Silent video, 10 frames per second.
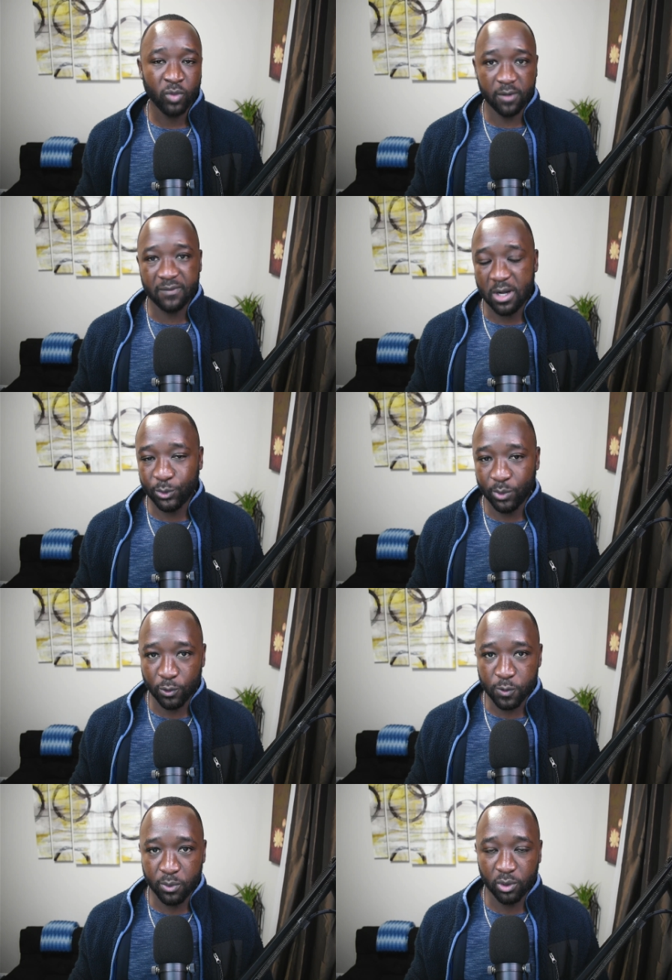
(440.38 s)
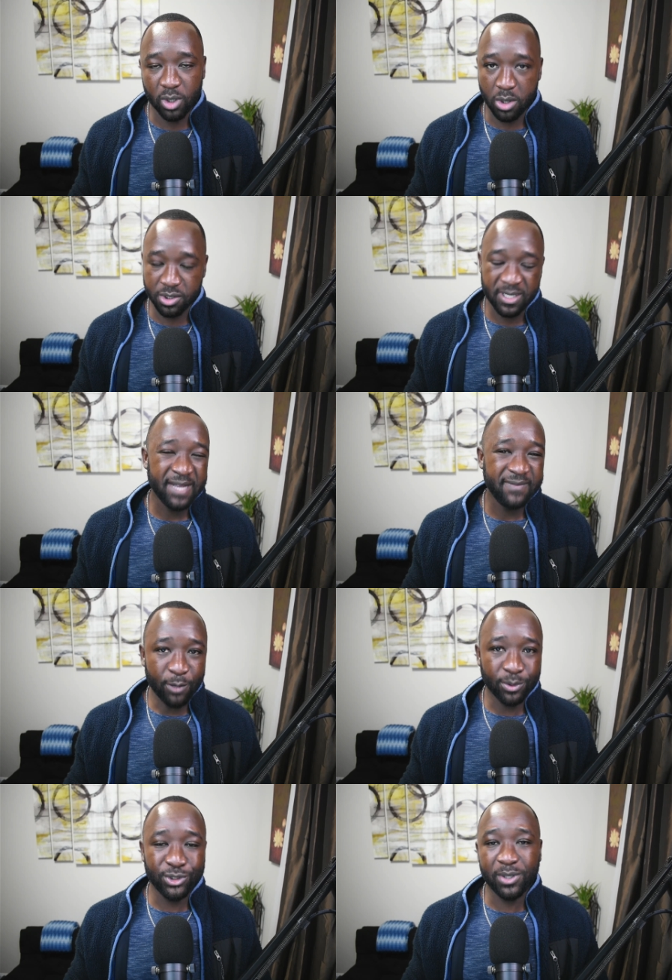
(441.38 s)
of all three of those protocols.
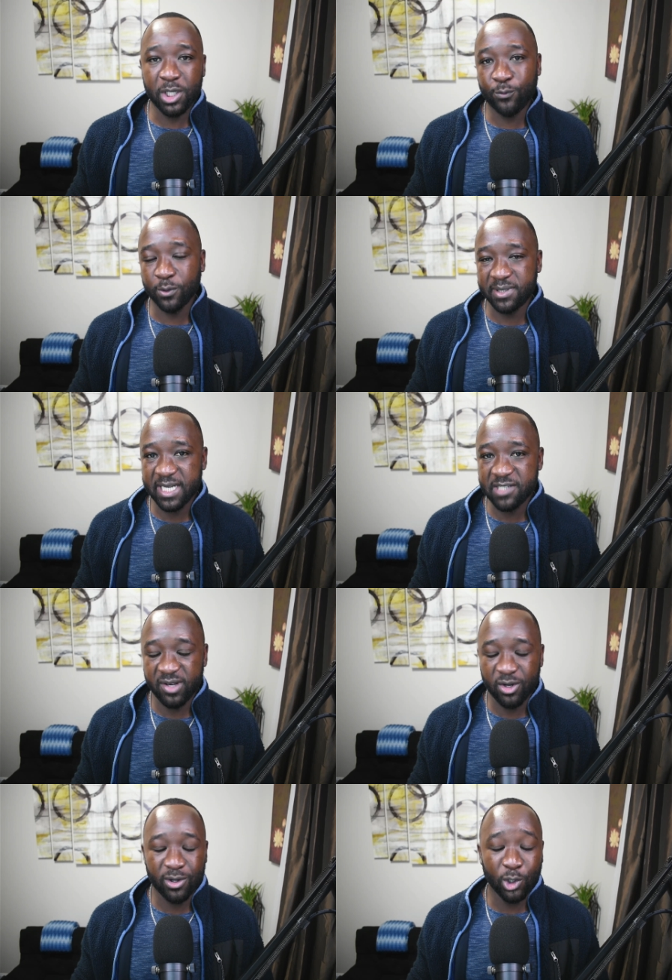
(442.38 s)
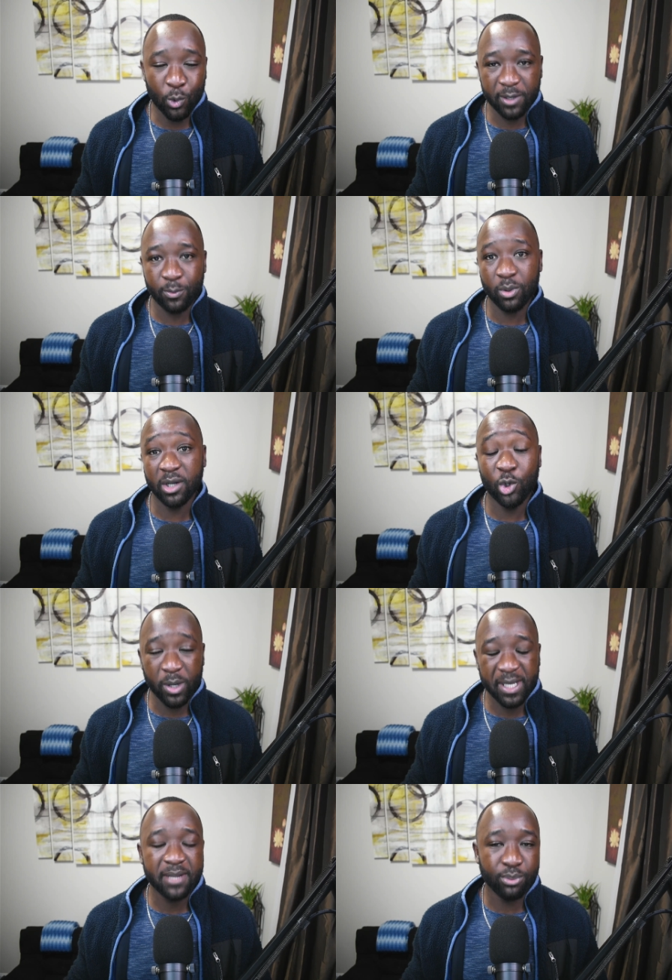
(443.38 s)
That will do it here for today's video. A quick, a
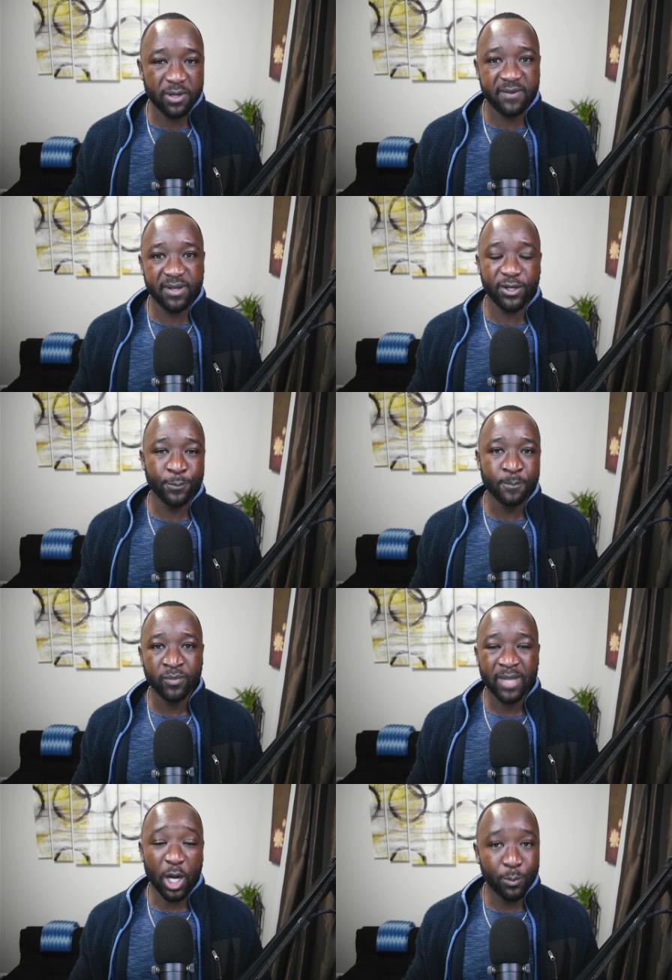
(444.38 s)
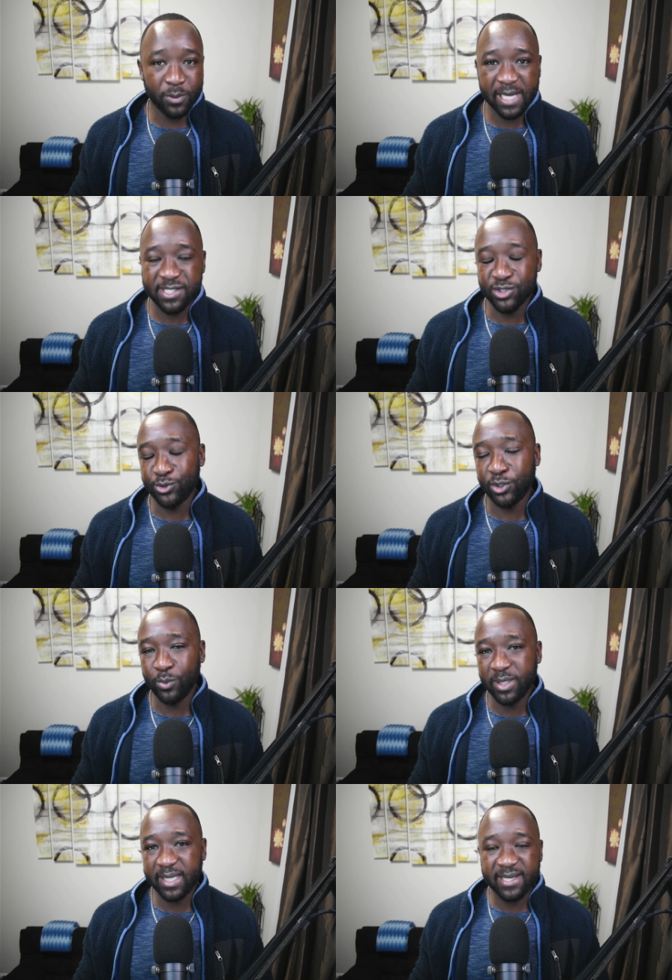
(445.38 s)
quick and brief video. I hope you guys enjoy your
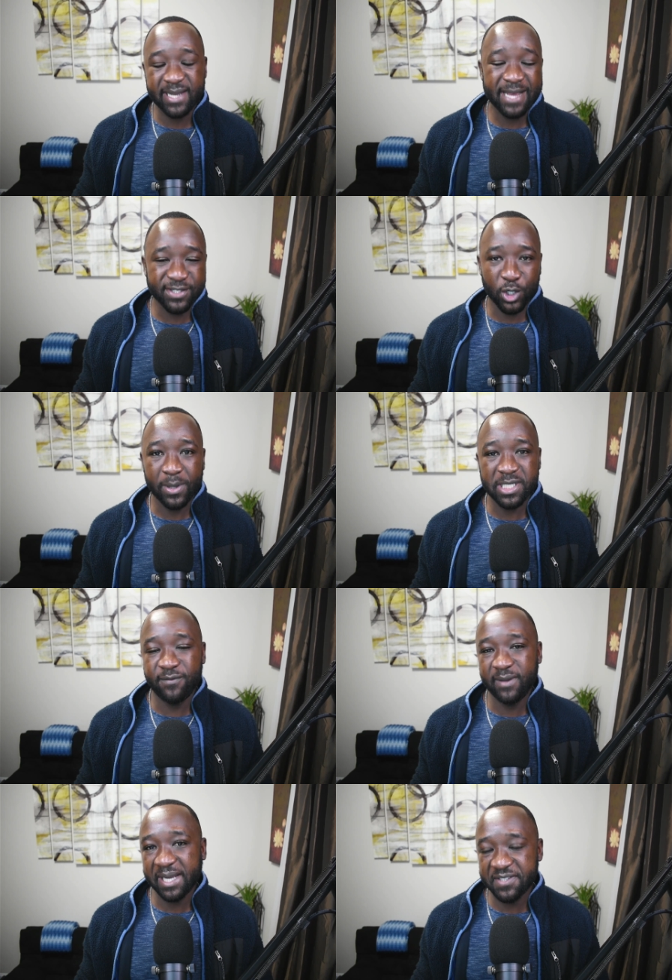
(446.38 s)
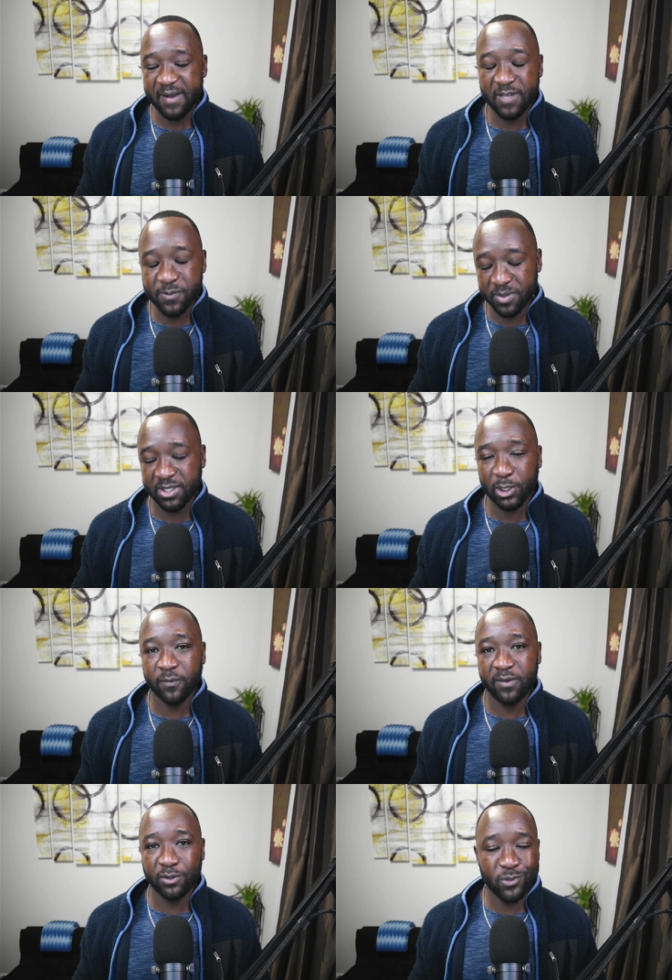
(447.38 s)
weekend. As always, if you guys found this particular
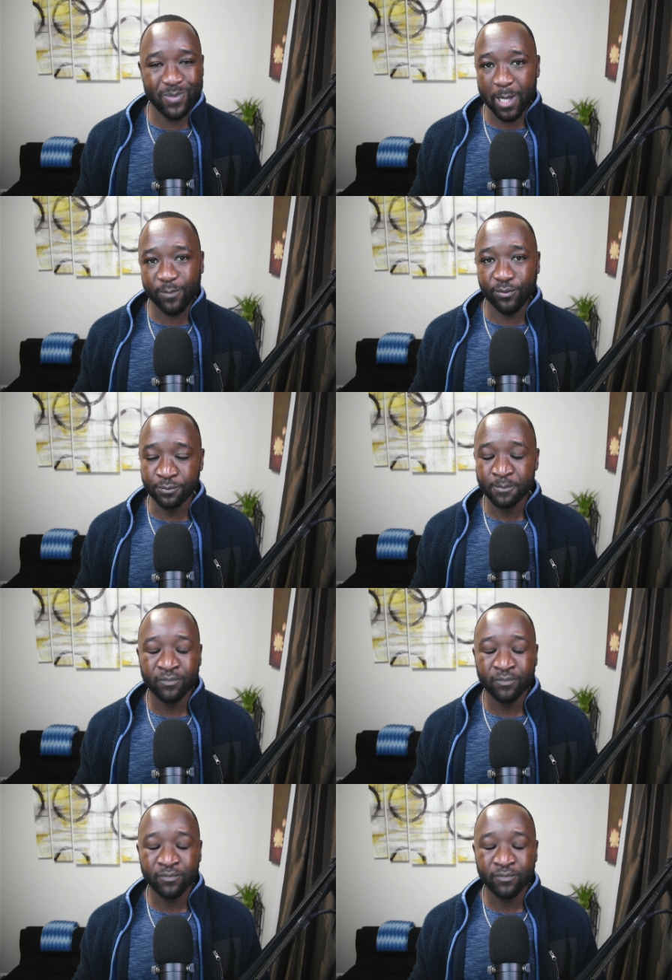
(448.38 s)
video to be helpful,